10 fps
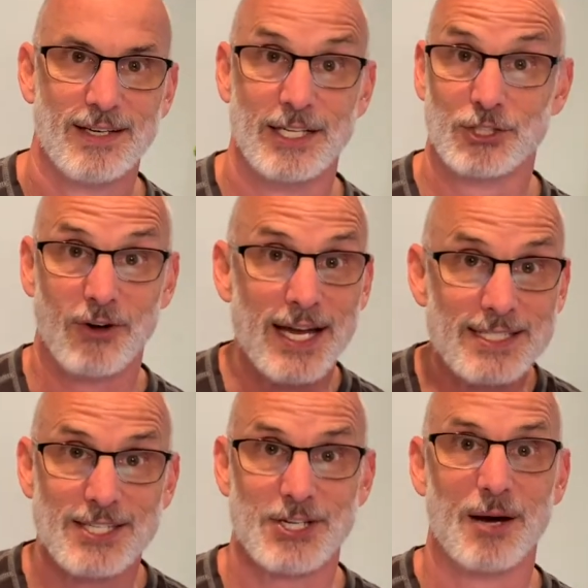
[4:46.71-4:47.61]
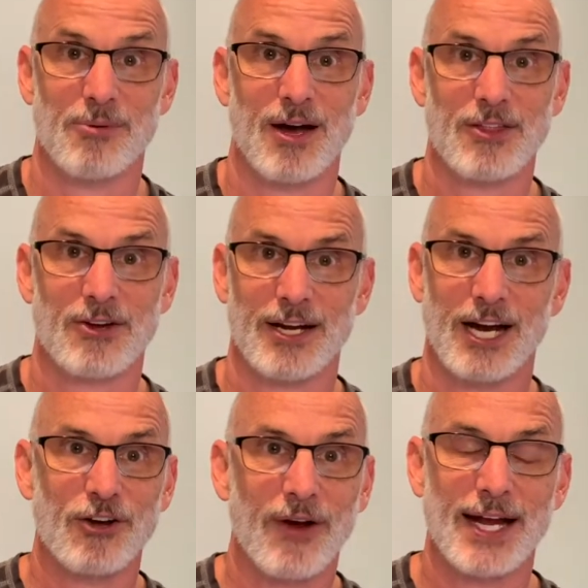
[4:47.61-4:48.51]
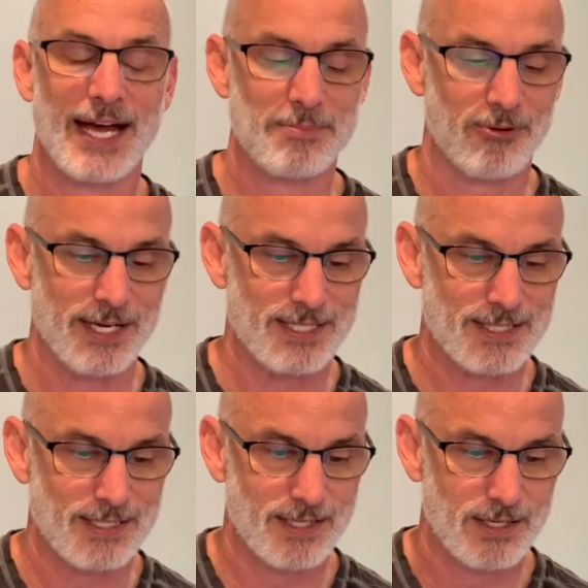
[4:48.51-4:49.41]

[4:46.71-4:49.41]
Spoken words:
and Christ is our brother and our great high priest,